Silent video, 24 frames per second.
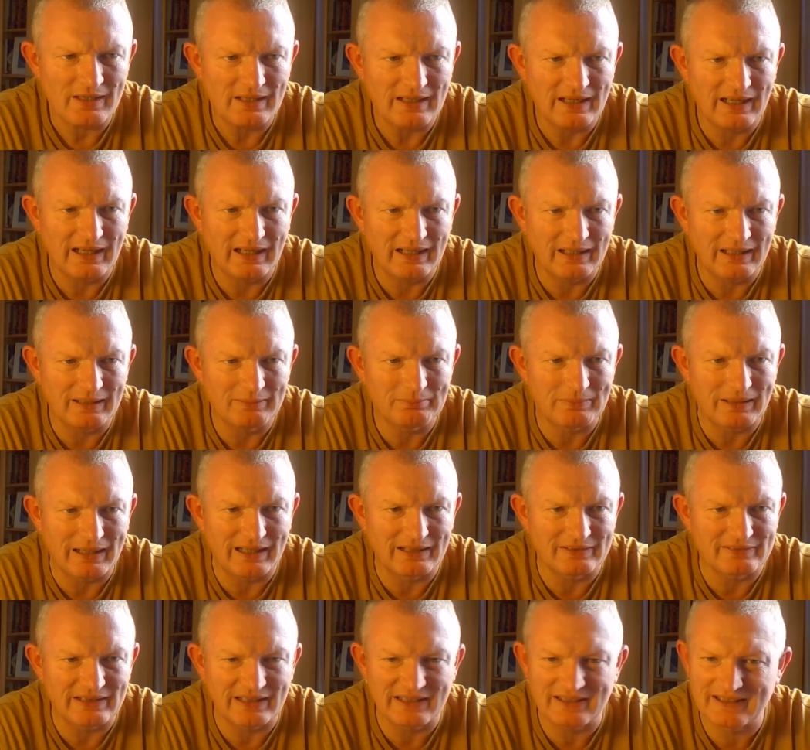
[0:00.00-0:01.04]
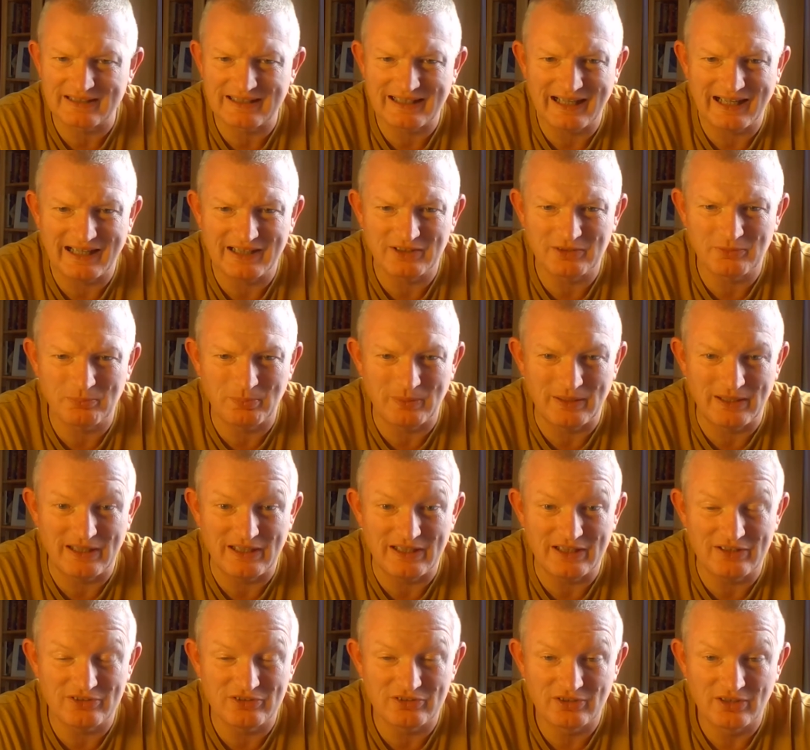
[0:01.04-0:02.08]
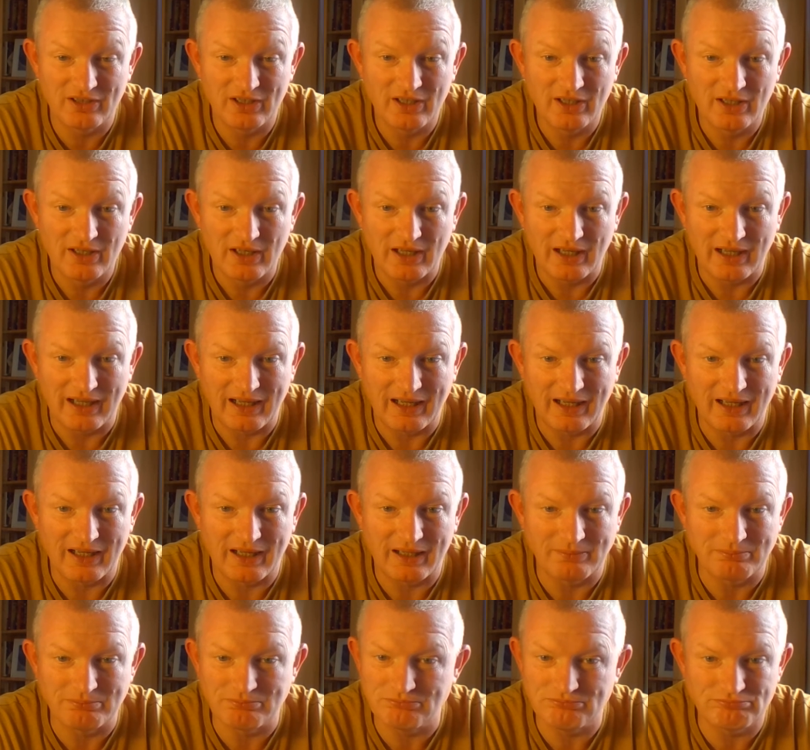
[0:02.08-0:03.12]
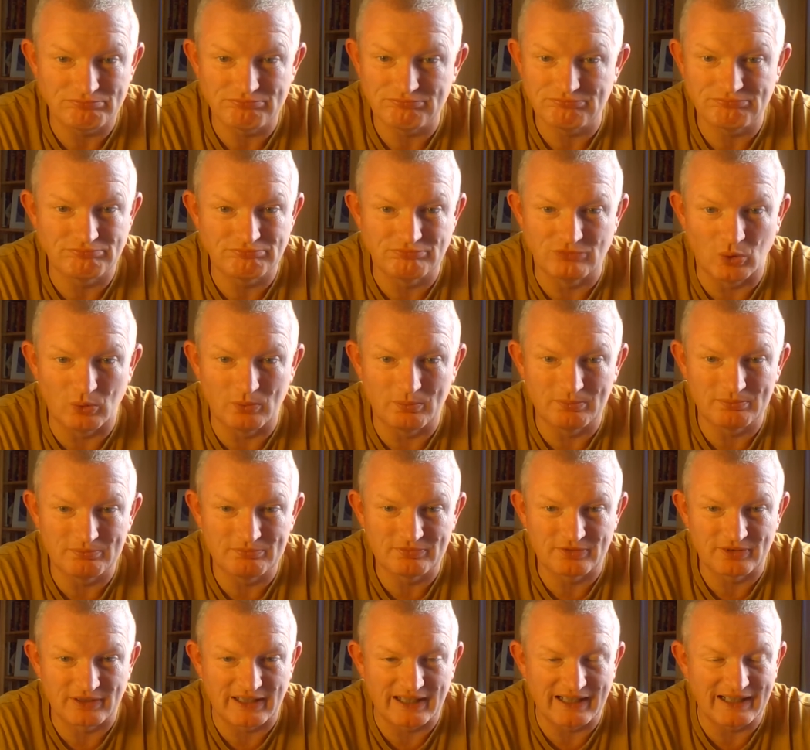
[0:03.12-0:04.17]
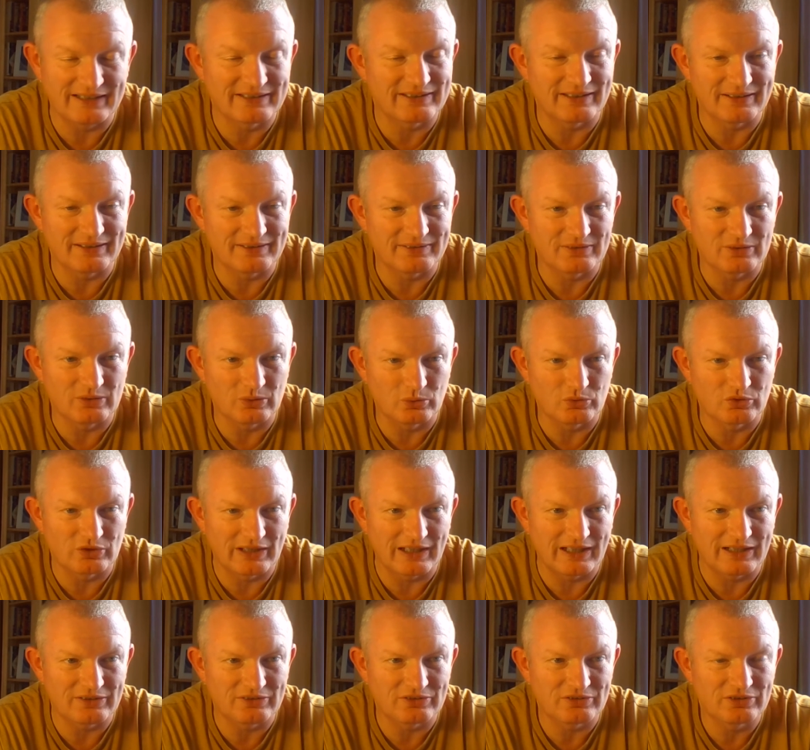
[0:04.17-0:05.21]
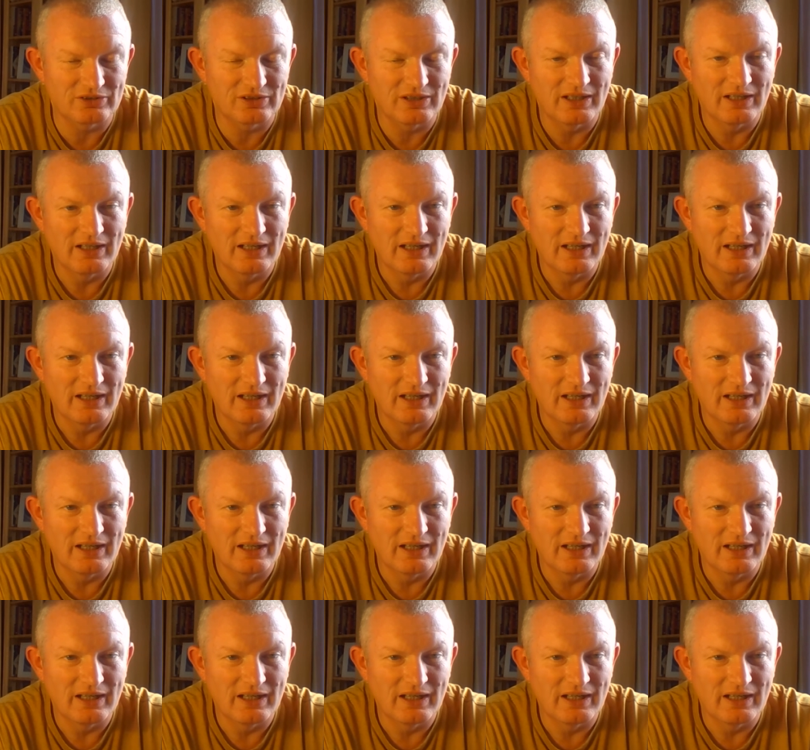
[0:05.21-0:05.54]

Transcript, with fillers: um, and then canned peas, um, no, forget it, no chance.